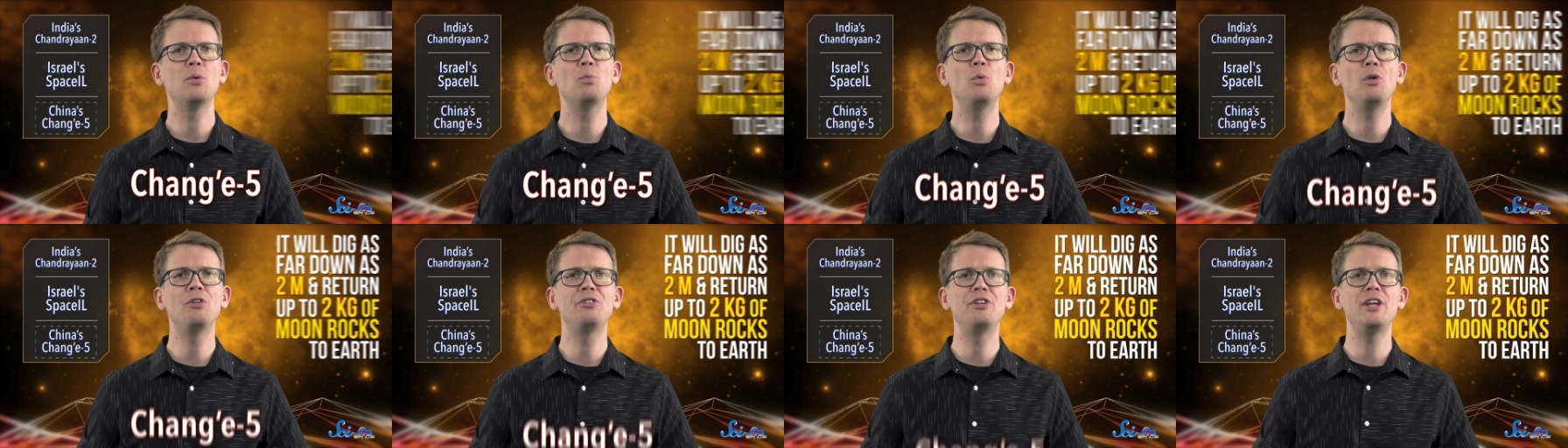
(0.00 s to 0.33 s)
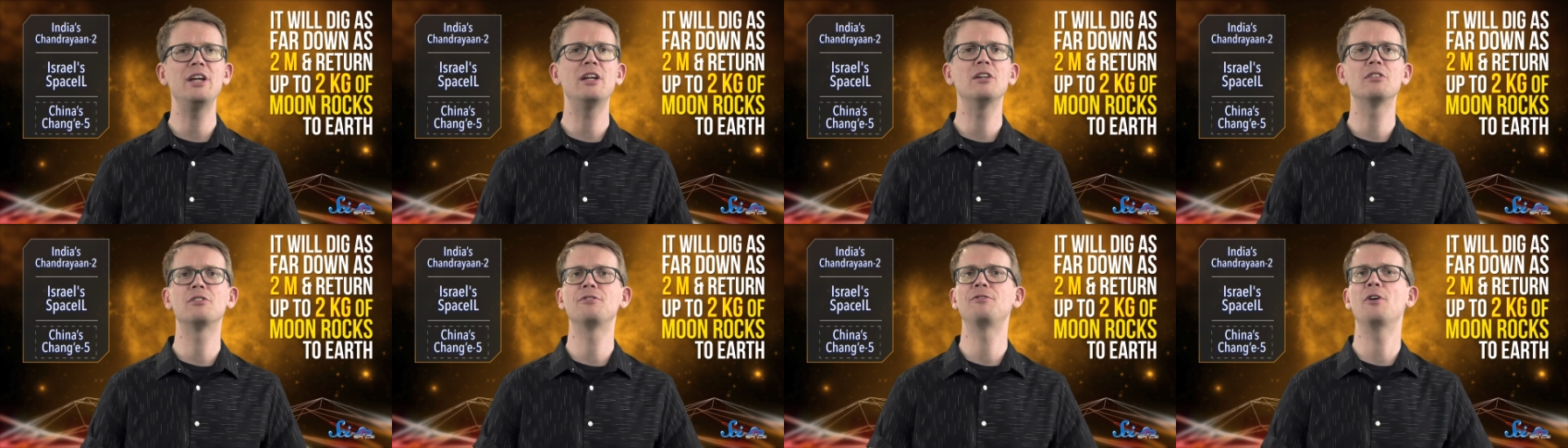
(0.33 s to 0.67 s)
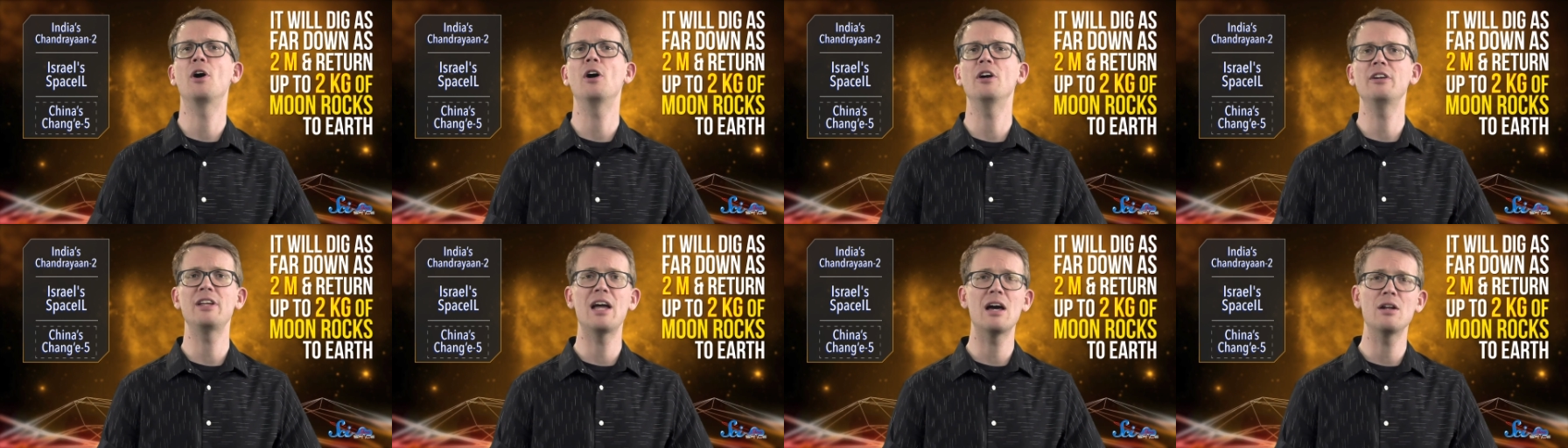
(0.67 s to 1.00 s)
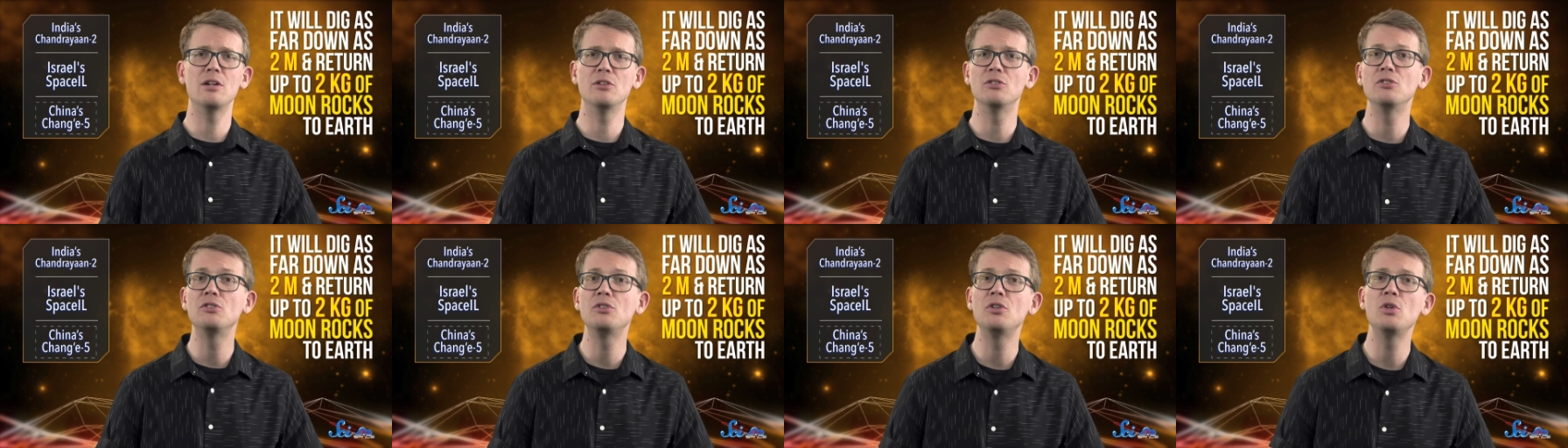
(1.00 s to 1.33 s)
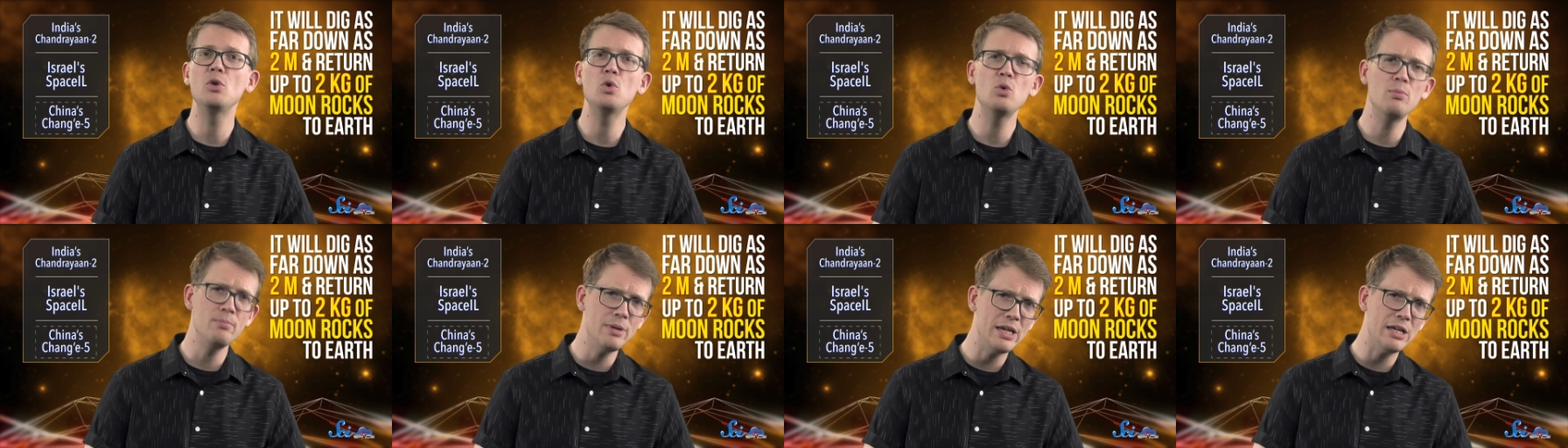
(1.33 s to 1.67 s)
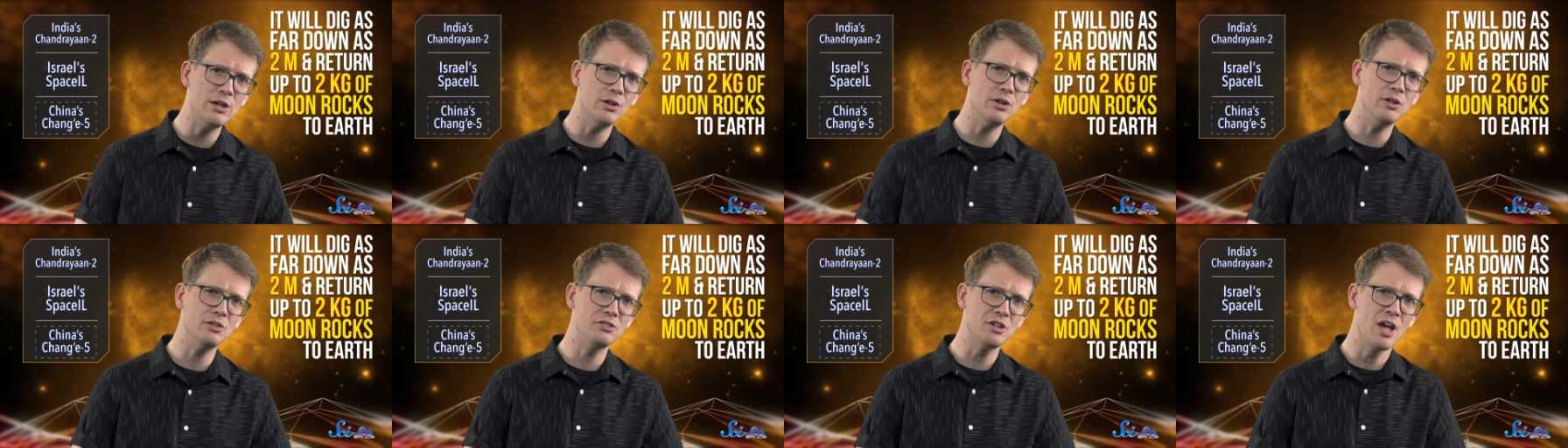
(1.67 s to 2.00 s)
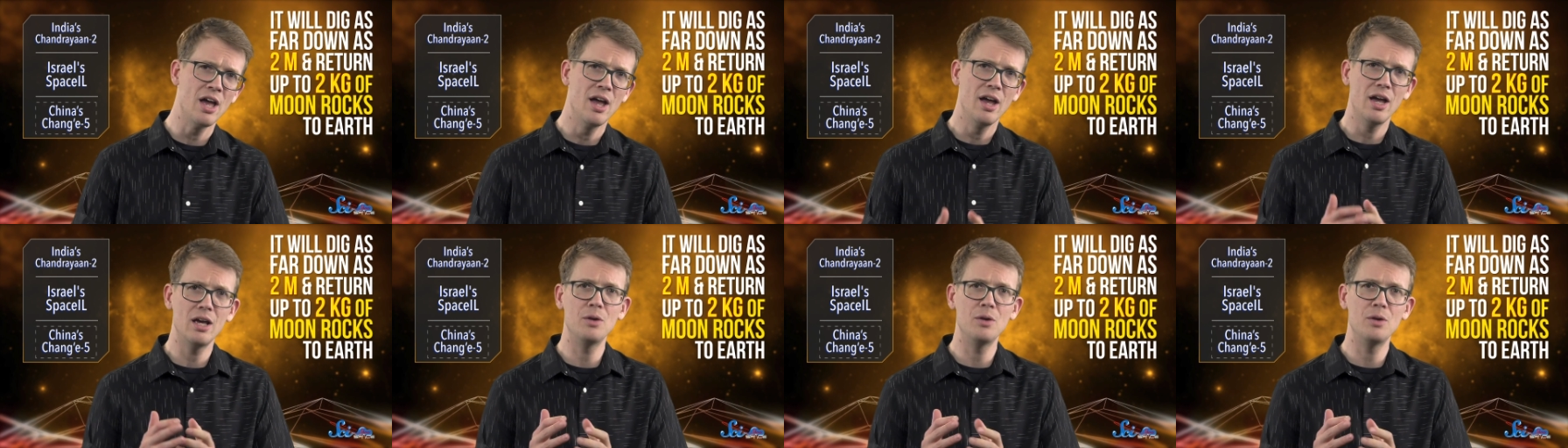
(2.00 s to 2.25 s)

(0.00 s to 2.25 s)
It will dig as far down as 2 meters